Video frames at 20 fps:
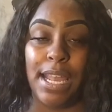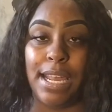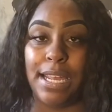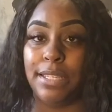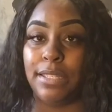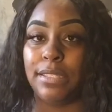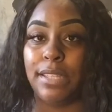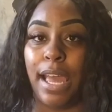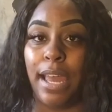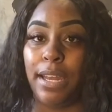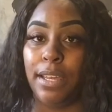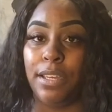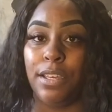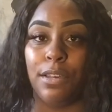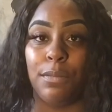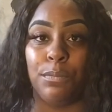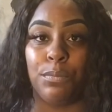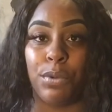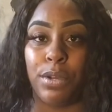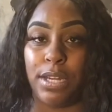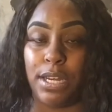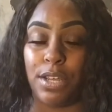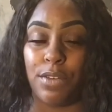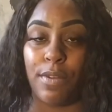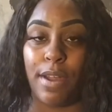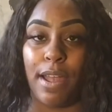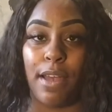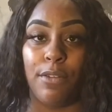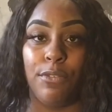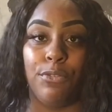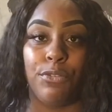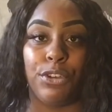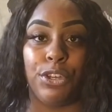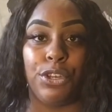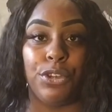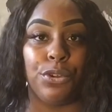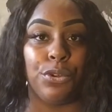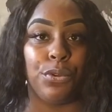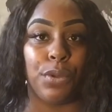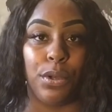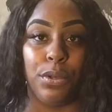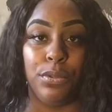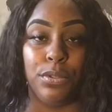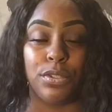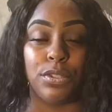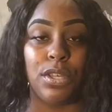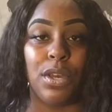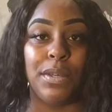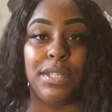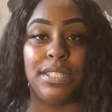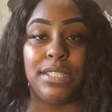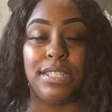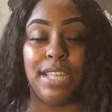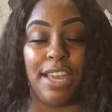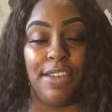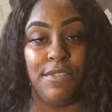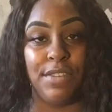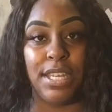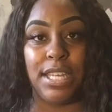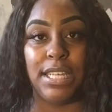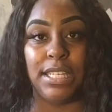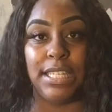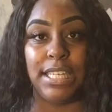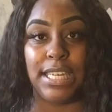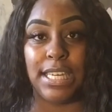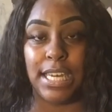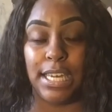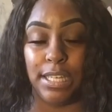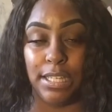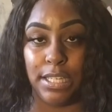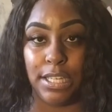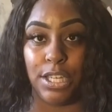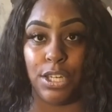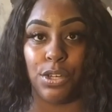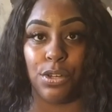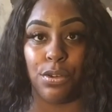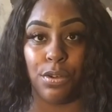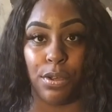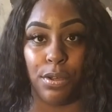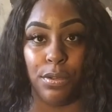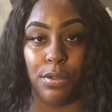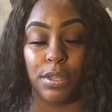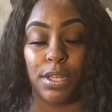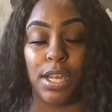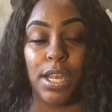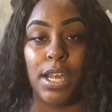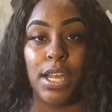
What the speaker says: It's not a good breeding ground for your growth. So it's definitely killing your growth.